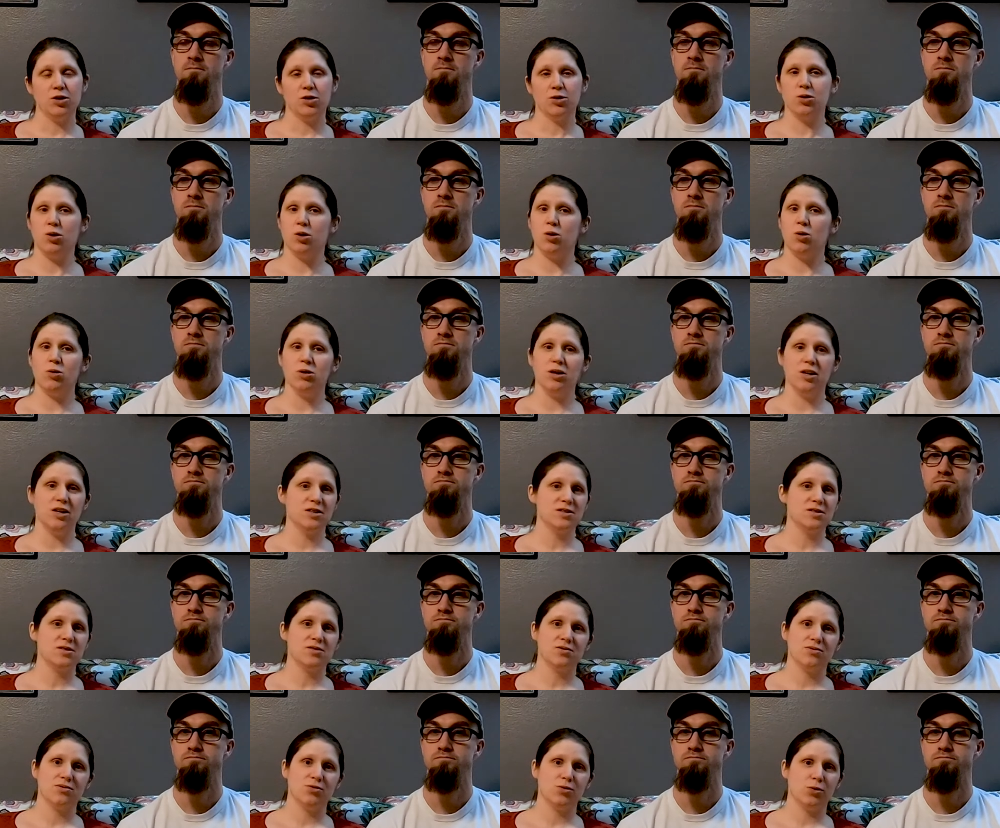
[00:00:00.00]
Speaker 1: goal
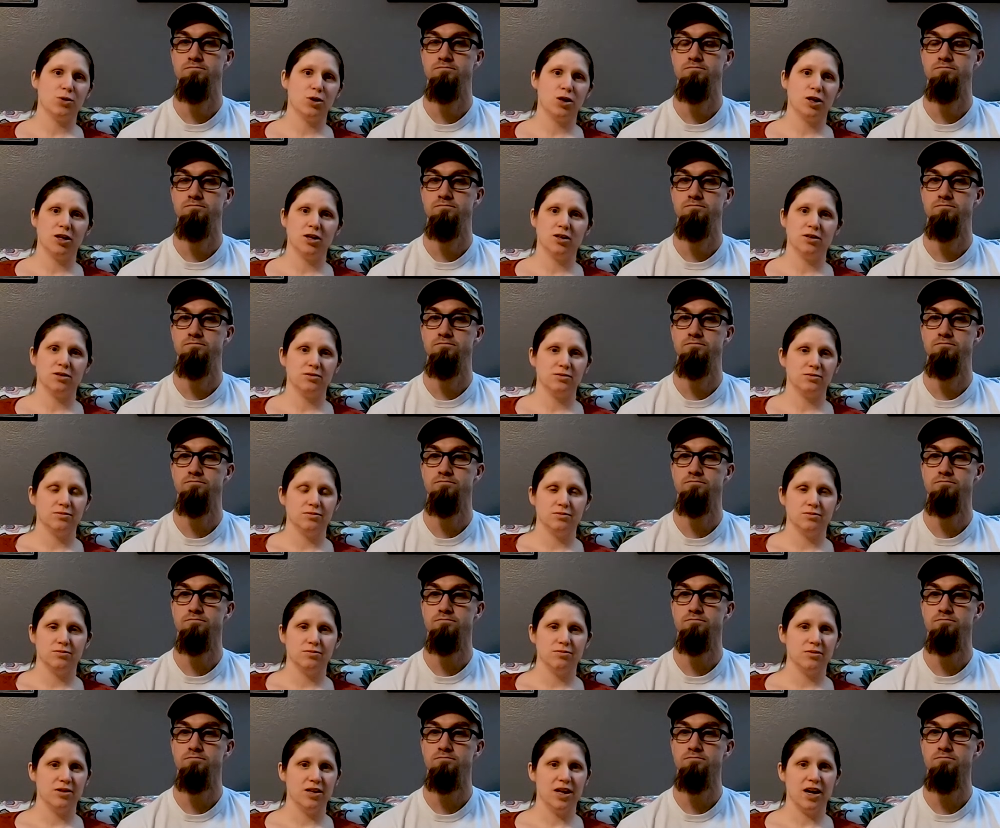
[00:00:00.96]
is for
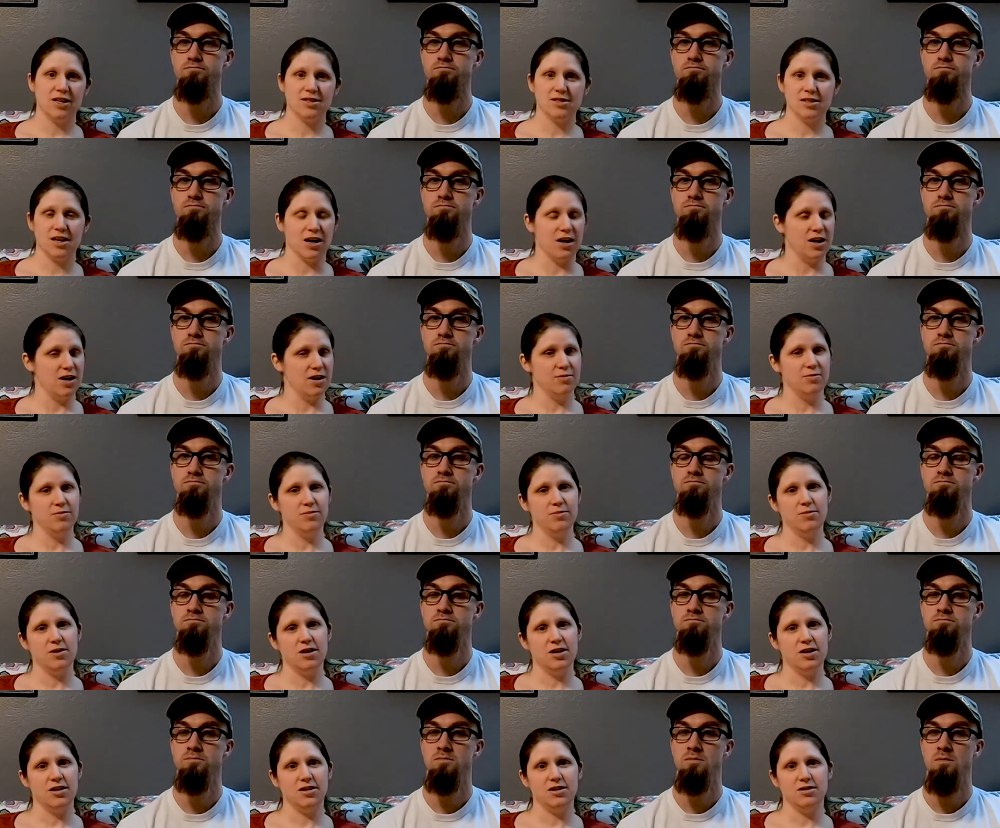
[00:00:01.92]
that time.
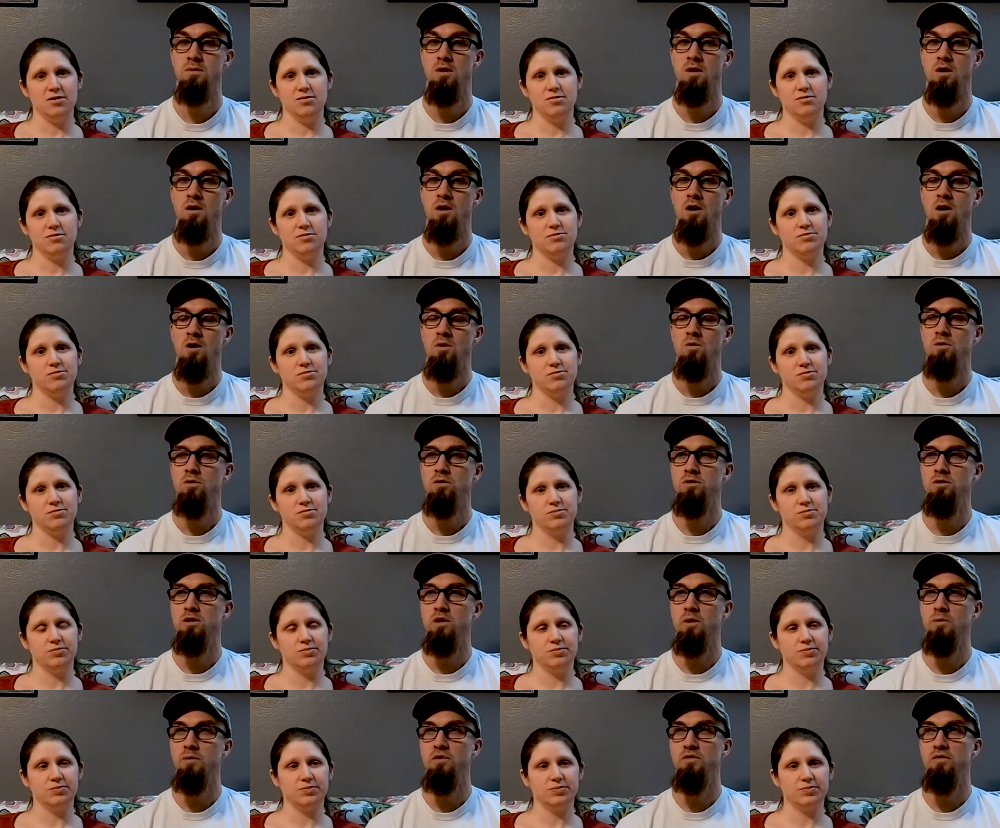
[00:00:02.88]
And
Speaker 2: well, and
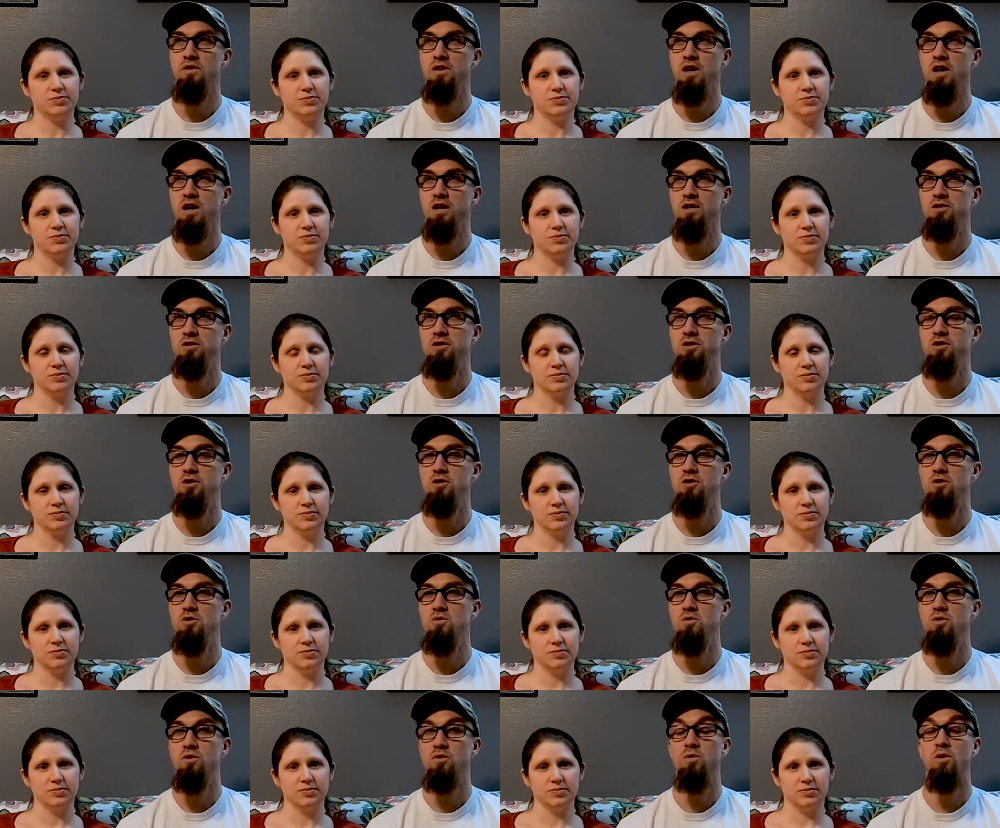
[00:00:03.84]
some of it has to
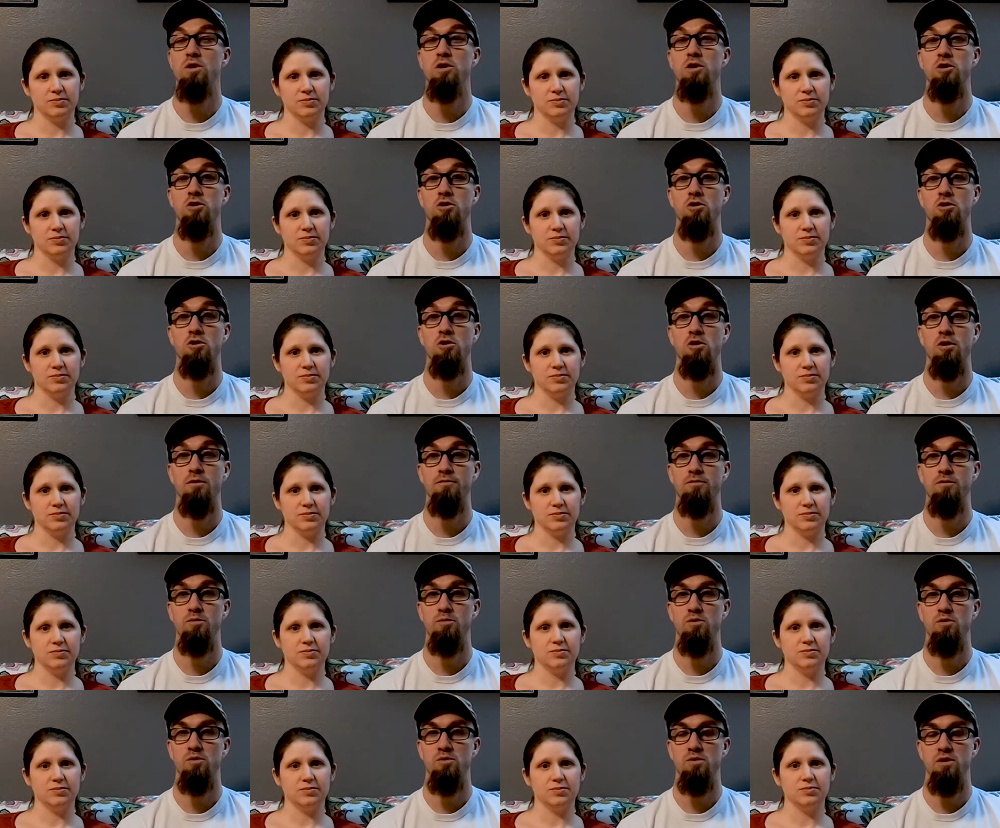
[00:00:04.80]
do with what you're
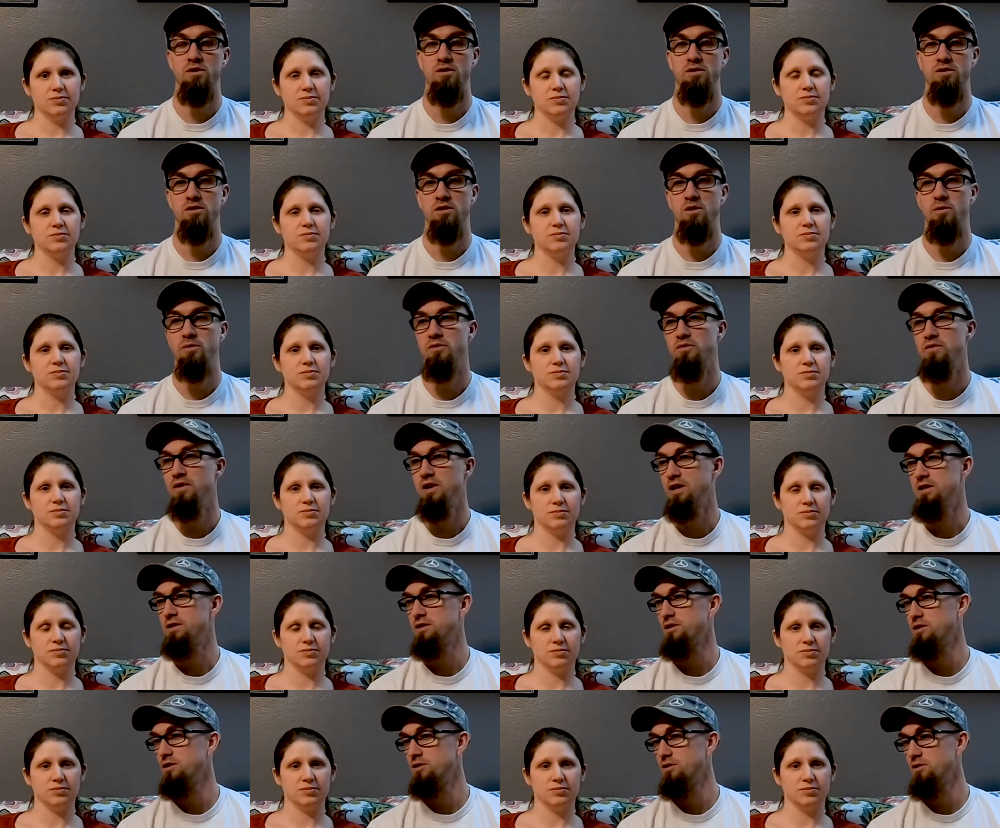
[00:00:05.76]
comfortable with. Some of it
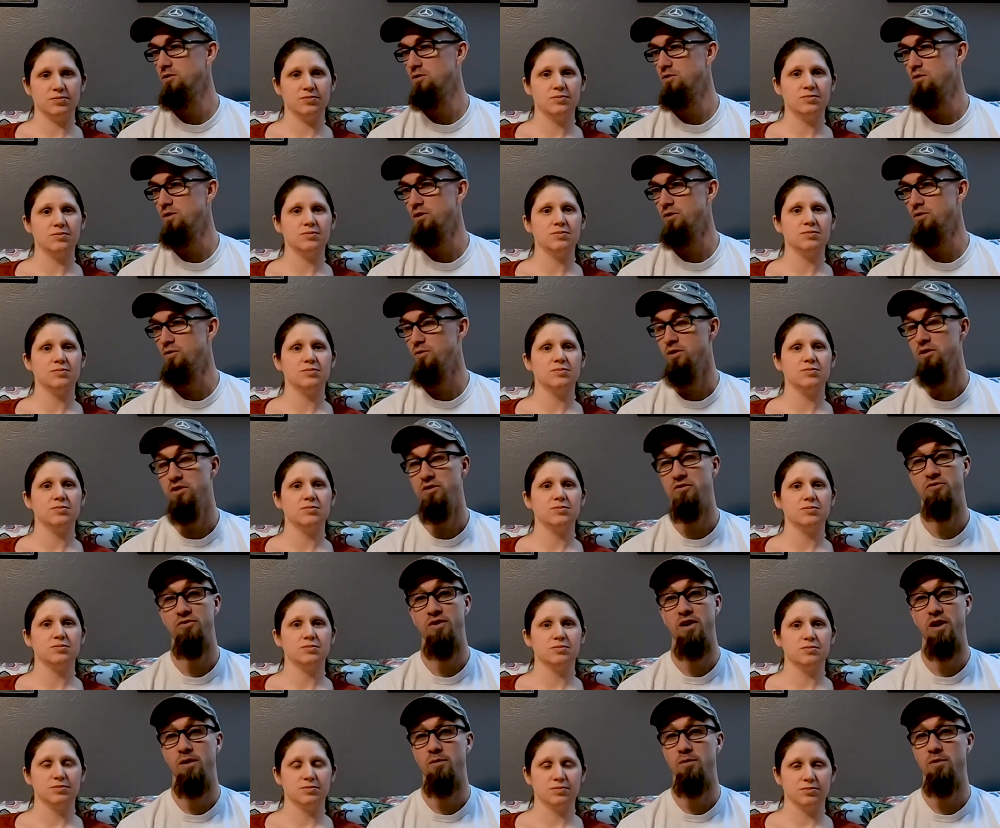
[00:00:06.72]
has to do with what your
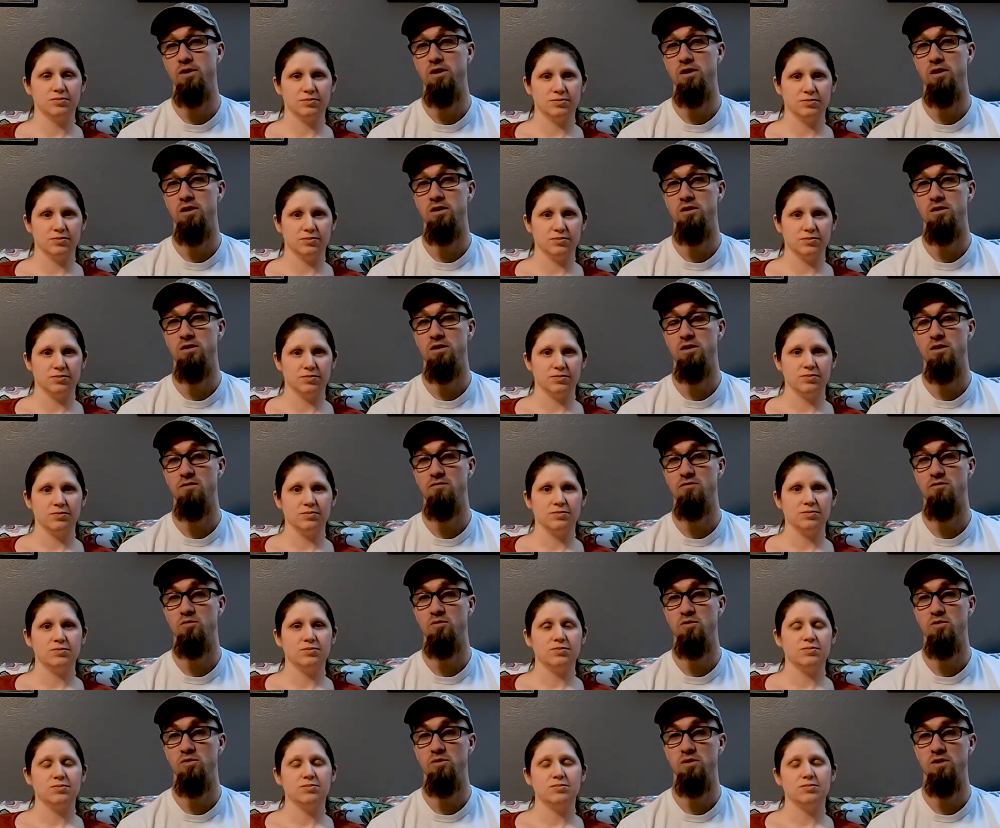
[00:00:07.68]
family is
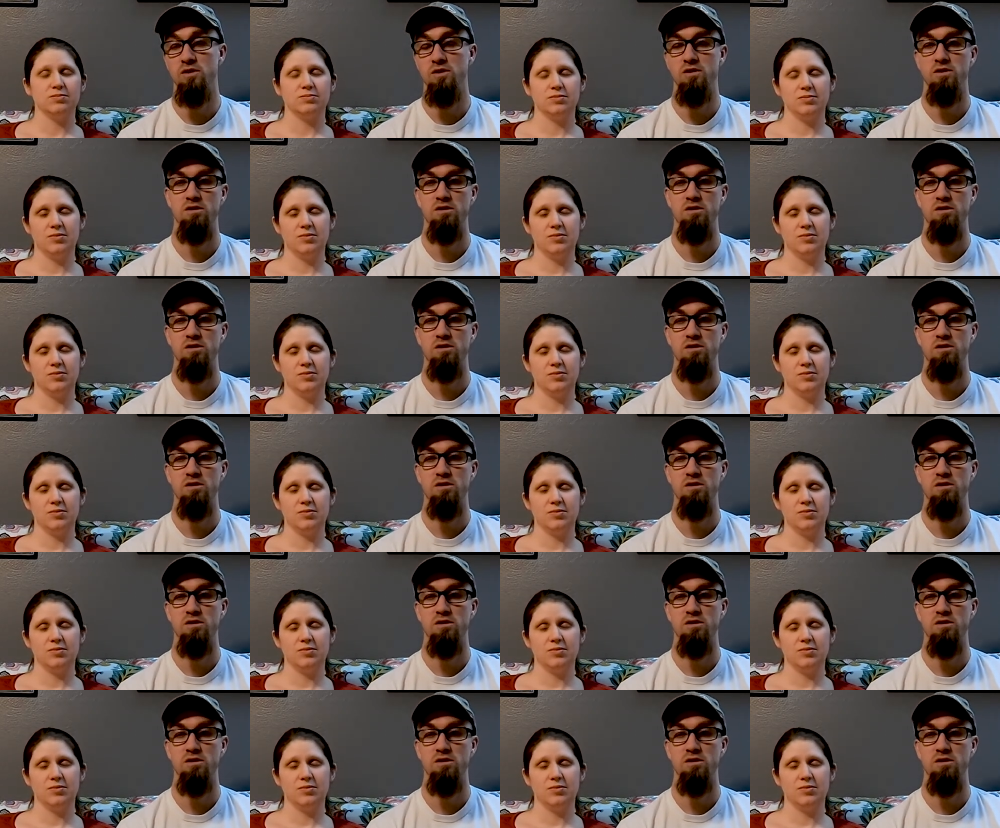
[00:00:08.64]
comfortable with.